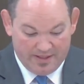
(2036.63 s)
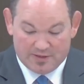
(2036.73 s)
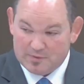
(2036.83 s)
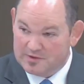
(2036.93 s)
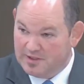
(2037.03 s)

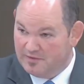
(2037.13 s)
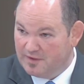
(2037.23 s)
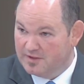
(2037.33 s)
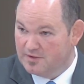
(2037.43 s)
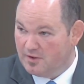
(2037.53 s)
He's
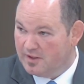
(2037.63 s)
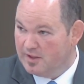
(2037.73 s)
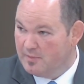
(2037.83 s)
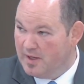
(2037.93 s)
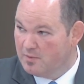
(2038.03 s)
specifically
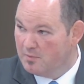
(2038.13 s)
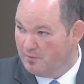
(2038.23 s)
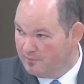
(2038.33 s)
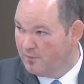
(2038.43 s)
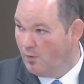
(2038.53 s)
talking to people
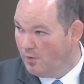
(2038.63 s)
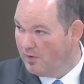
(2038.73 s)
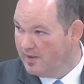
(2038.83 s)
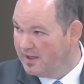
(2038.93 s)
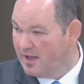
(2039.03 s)

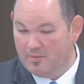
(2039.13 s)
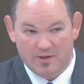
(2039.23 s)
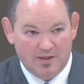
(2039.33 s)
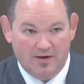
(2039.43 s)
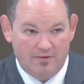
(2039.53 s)
before they came
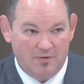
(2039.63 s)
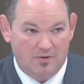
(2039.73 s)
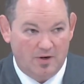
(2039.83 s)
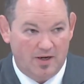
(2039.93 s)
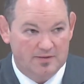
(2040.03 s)
into covenant
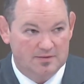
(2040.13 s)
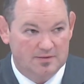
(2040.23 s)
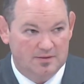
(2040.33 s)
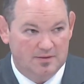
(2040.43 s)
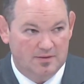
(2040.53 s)
with Christ,
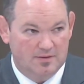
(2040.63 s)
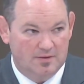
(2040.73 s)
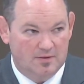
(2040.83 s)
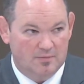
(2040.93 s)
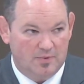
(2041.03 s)

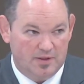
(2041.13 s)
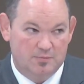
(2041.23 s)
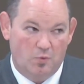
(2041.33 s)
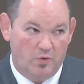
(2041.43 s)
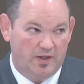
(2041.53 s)
but
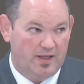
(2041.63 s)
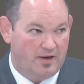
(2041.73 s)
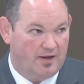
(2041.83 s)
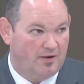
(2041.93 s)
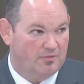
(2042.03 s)
he's pointing
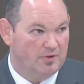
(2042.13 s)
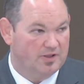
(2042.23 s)
out how